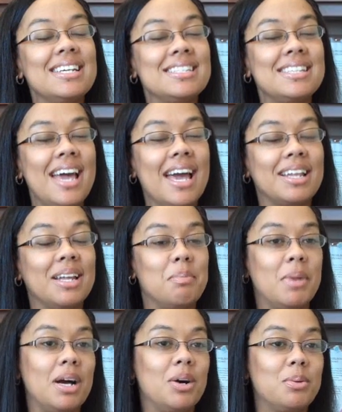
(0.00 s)
Exactly.
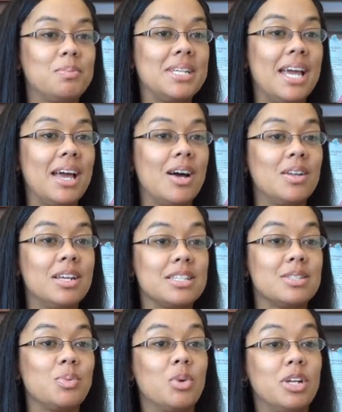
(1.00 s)
My hometown
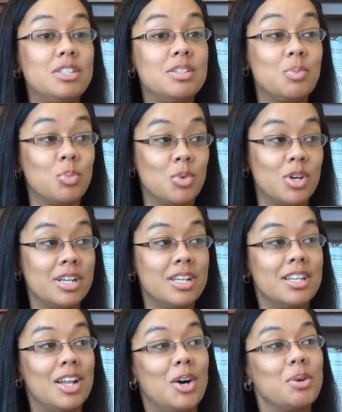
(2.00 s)
is one
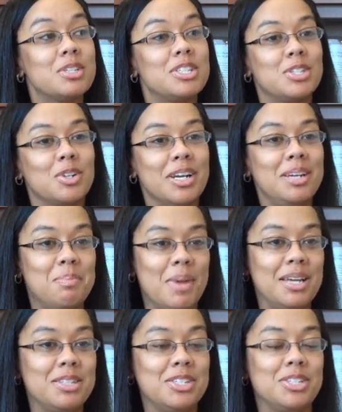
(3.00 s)
one long street,
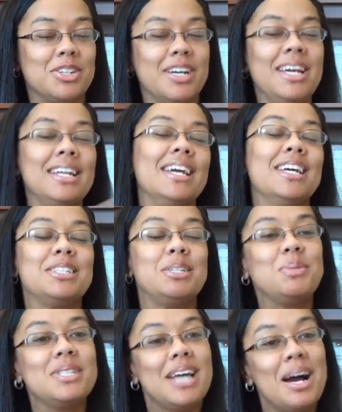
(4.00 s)
Main Street,
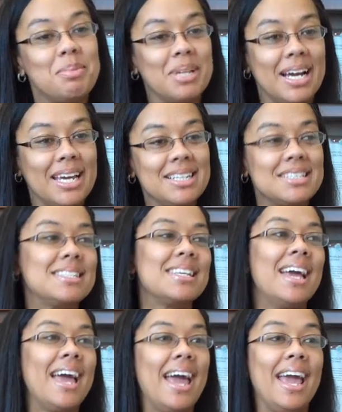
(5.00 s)
two stoplights,
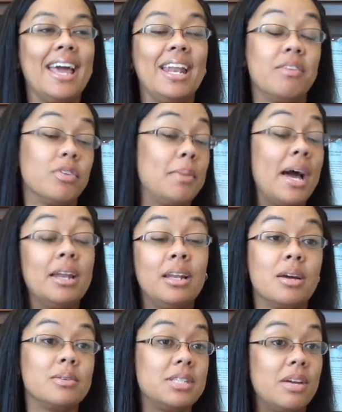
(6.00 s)
and everybody
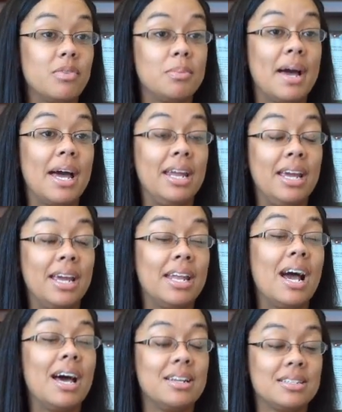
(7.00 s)
knows everybody.
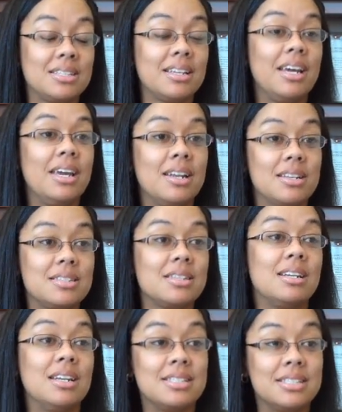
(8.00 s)
And honestly, it is
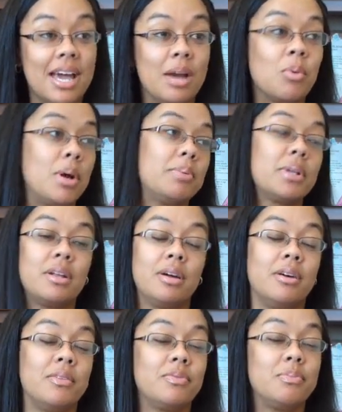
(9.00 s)
an exact
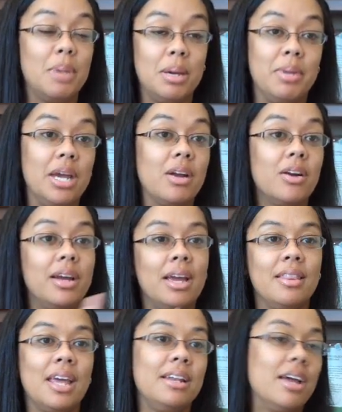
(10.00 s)
replica of Mayberry,
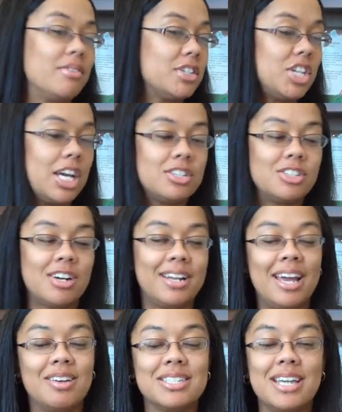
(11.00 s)
and they never changed our
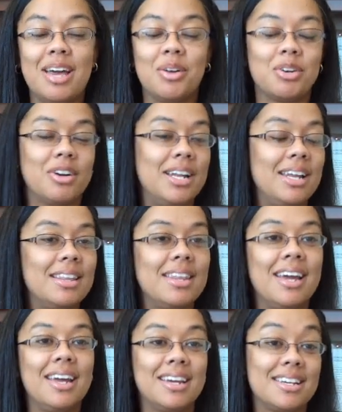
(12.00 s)
downtown or
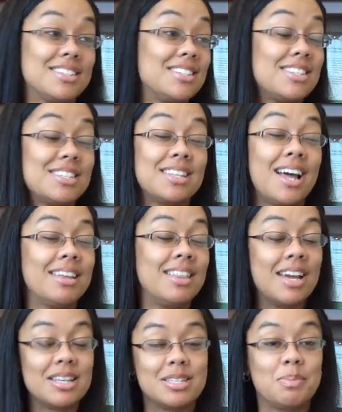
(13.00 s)
anything. It's just like
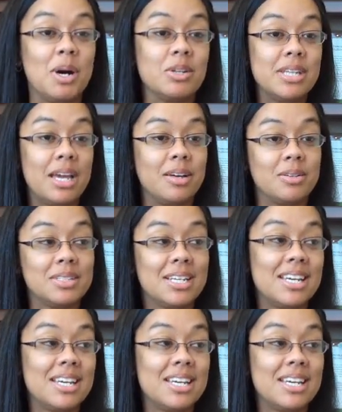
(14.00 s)
that, small town,